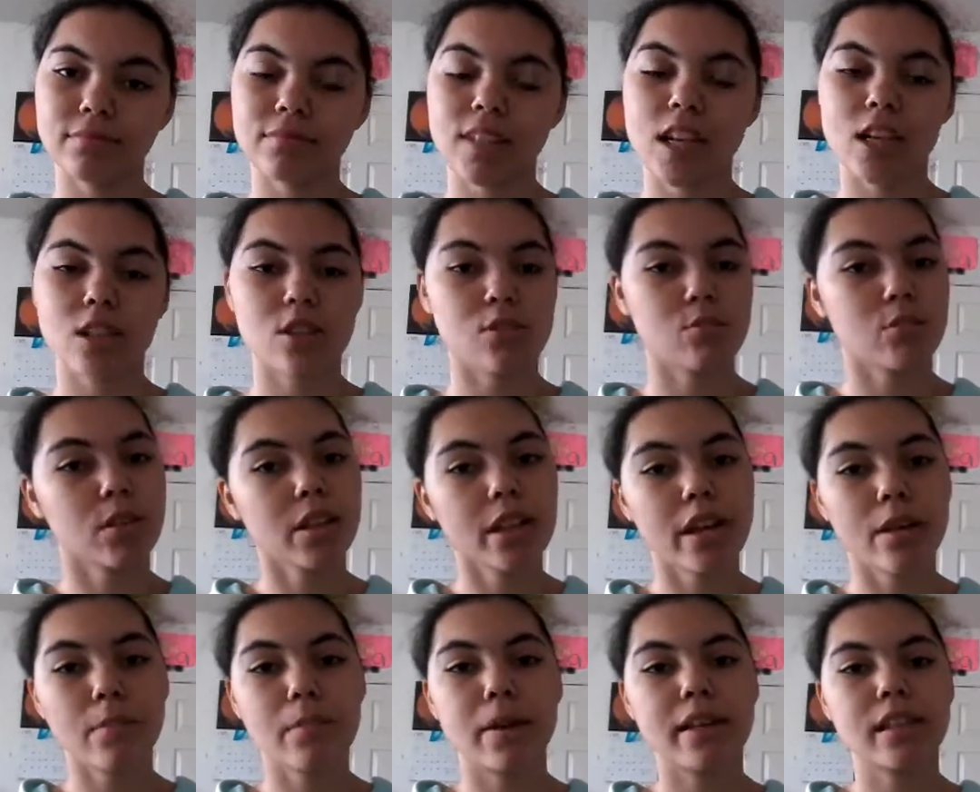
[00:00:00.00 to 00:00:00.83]
It's
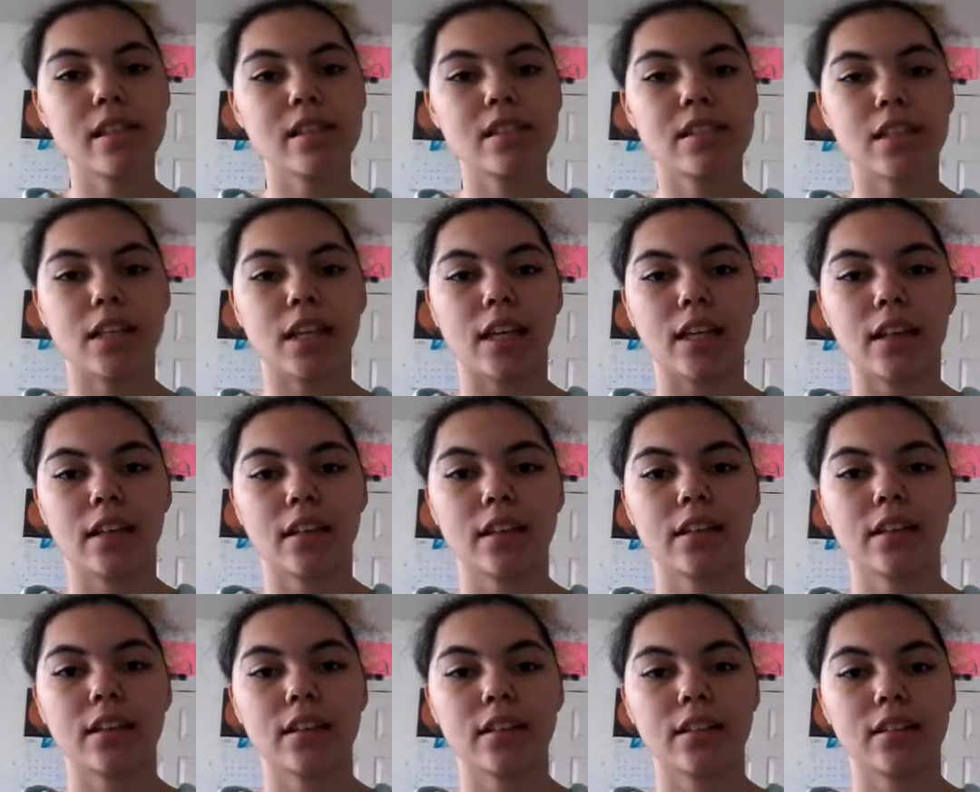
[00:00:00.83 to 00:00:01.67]
really amazing,
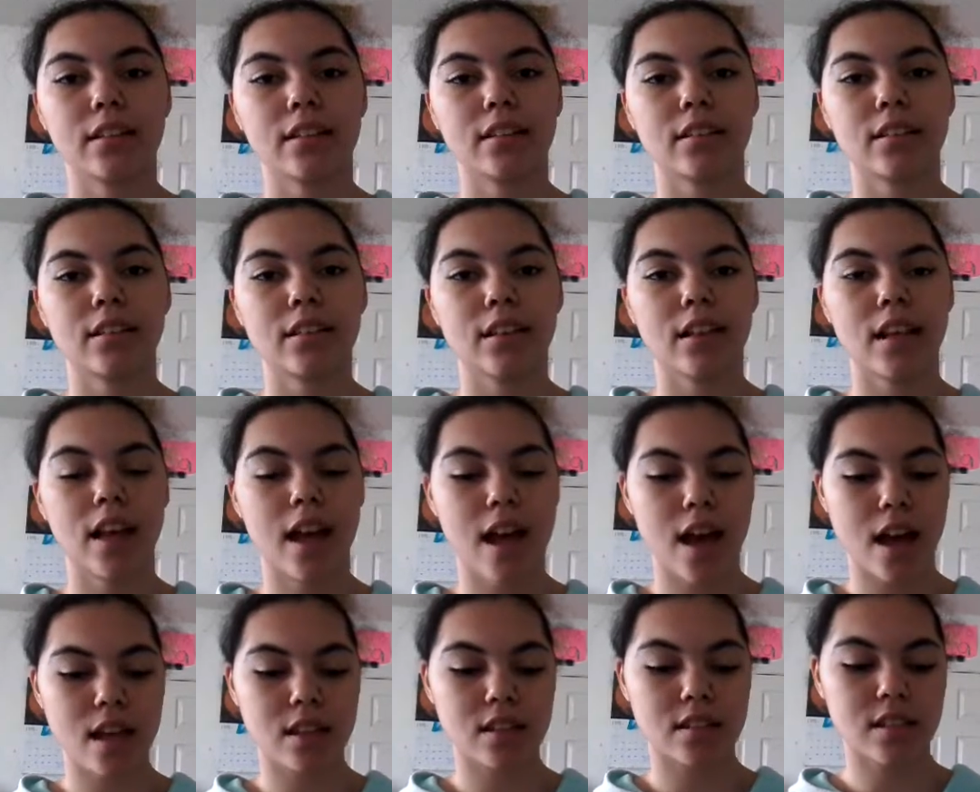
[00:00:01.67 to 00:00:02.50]

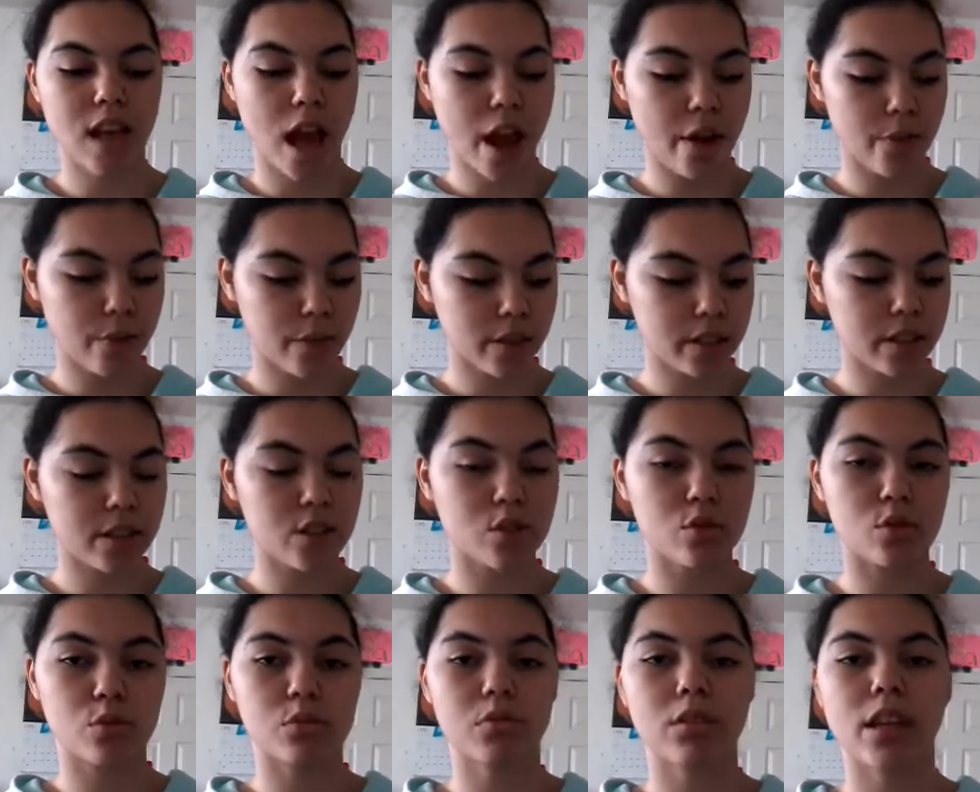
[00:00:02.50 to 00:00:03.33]
and I really
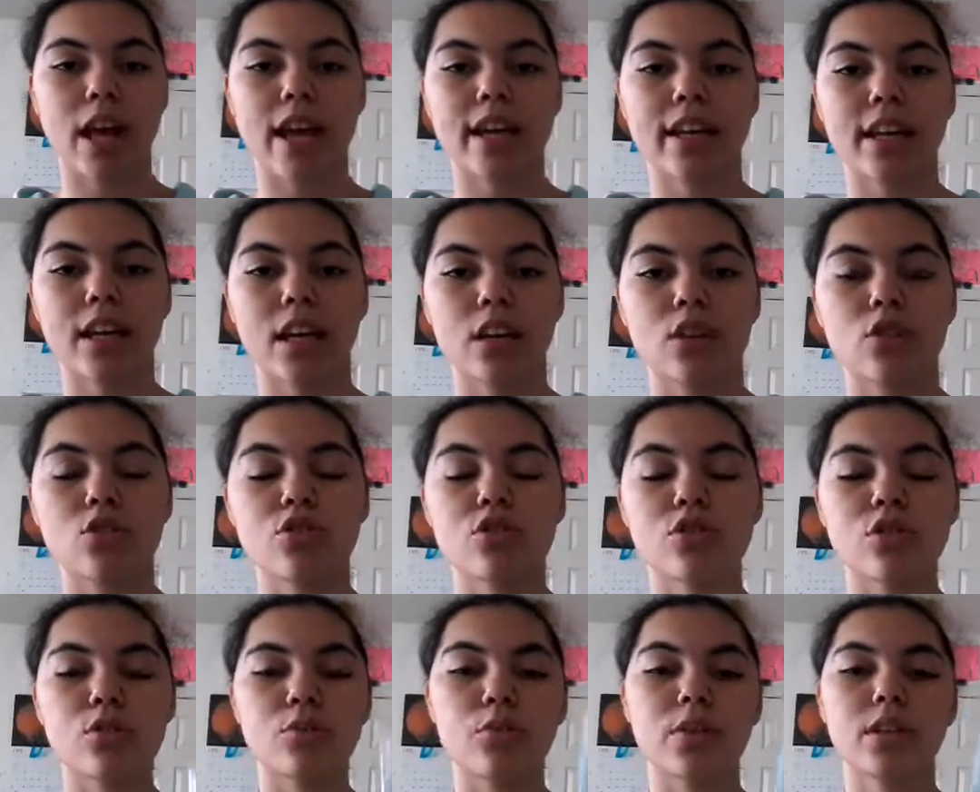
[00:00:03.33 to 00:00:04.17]
do like it. You
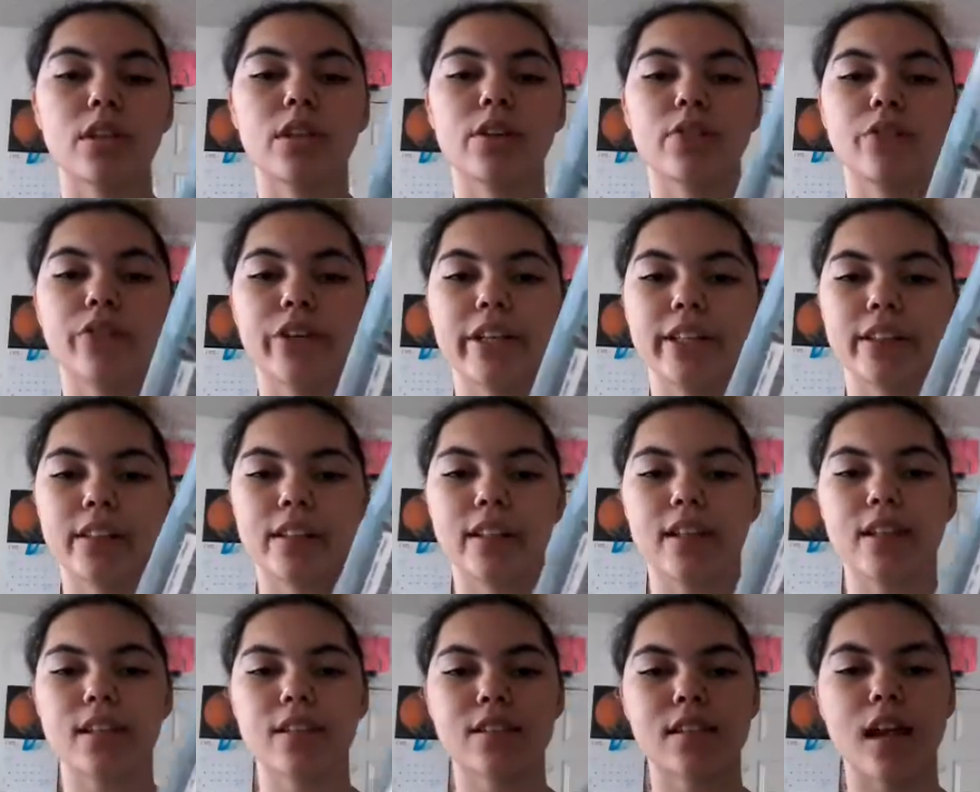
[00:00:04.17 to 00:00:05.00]
should really read
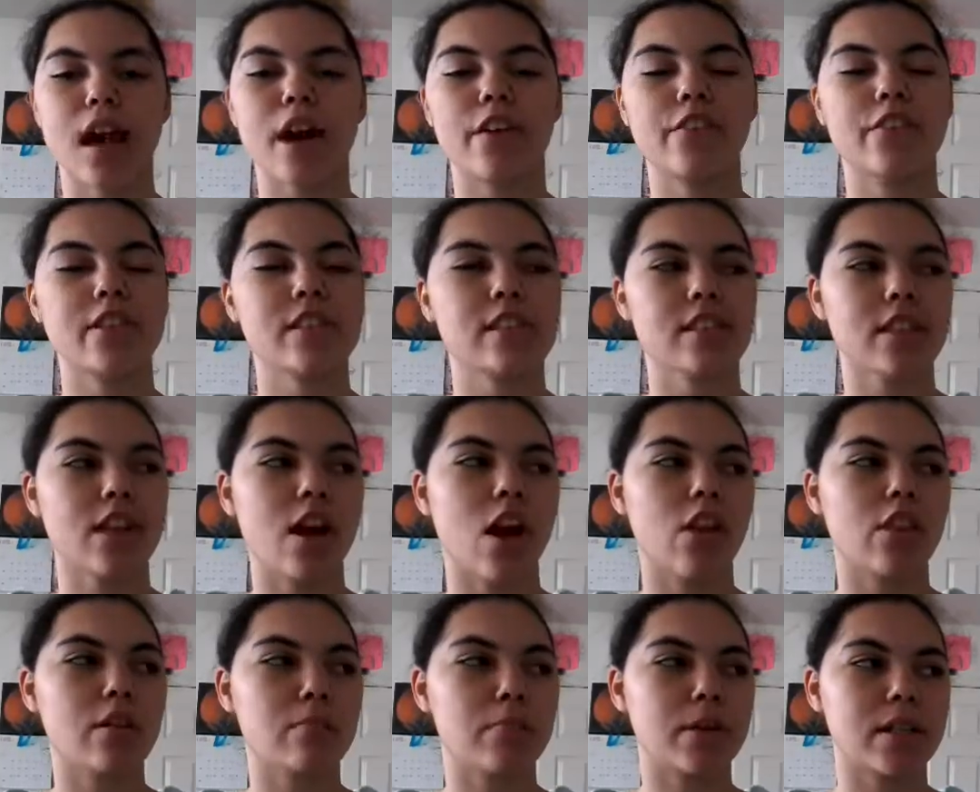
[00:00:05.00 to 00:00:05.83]
this. Obviously,
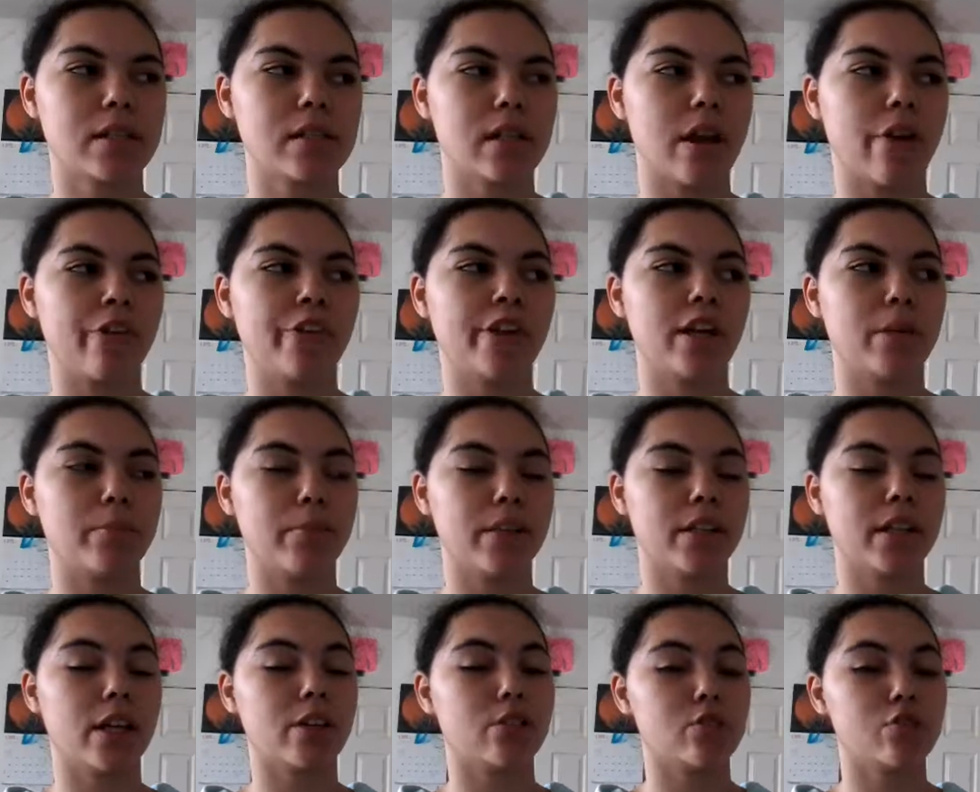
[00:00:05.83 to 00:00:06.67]
all the books I read, I'll be
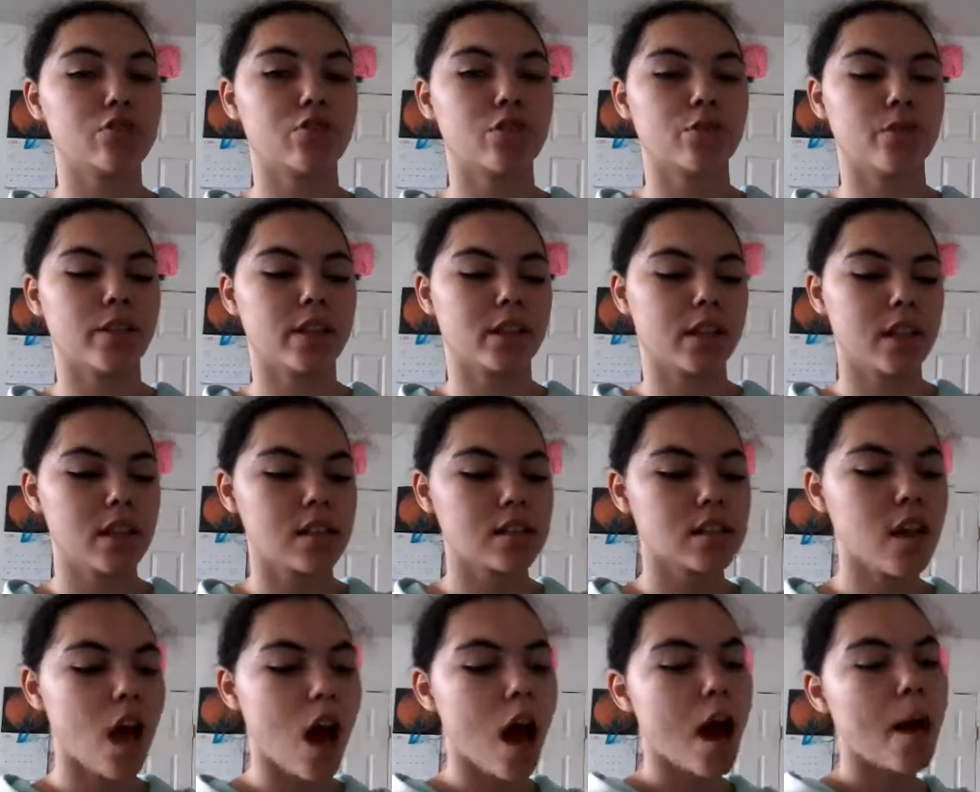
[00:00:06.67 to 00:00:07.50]
like, you should read
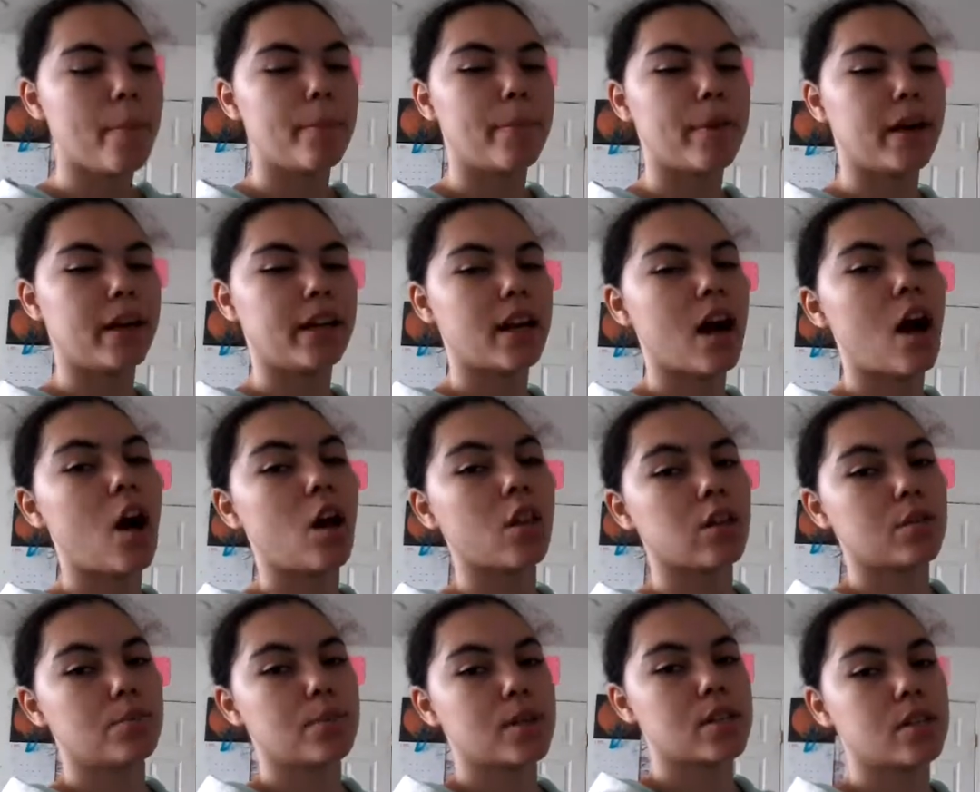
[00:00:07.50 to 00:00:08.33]
this, but not all
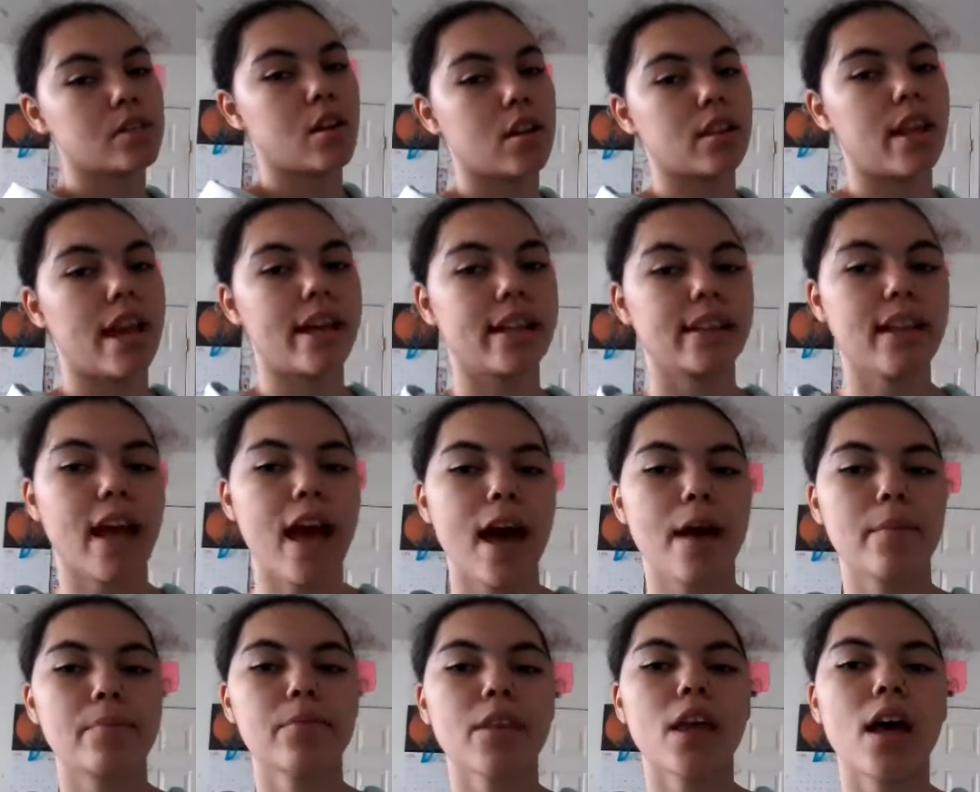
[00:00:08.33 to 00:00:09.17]
the books are like
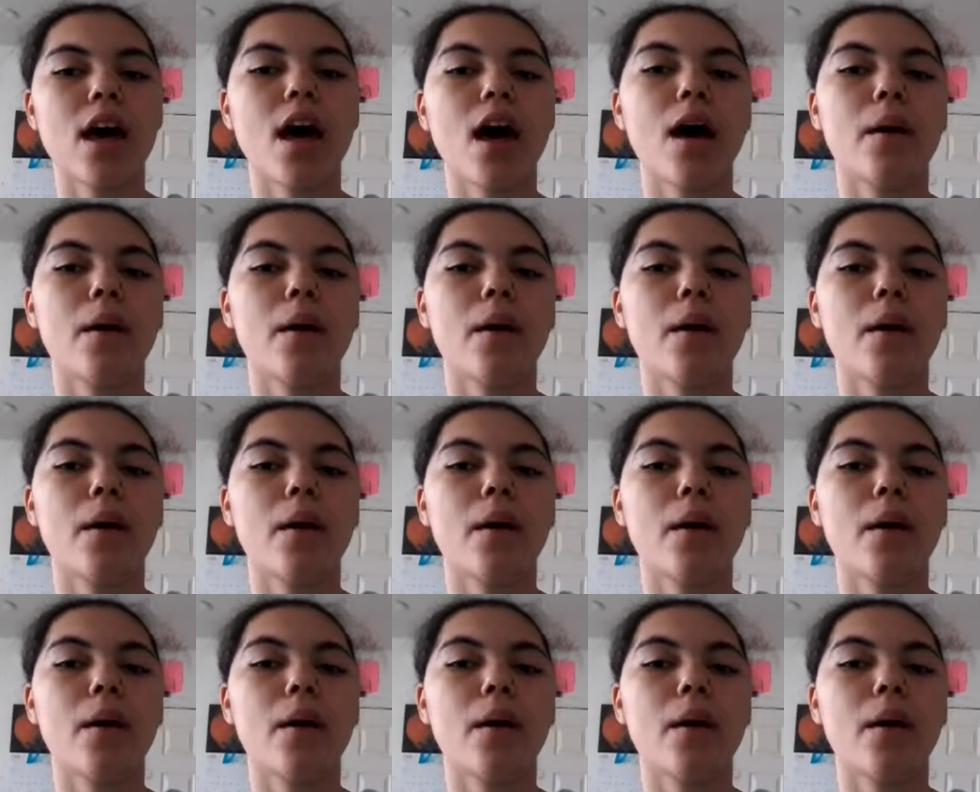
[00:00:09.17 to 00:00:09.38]
that.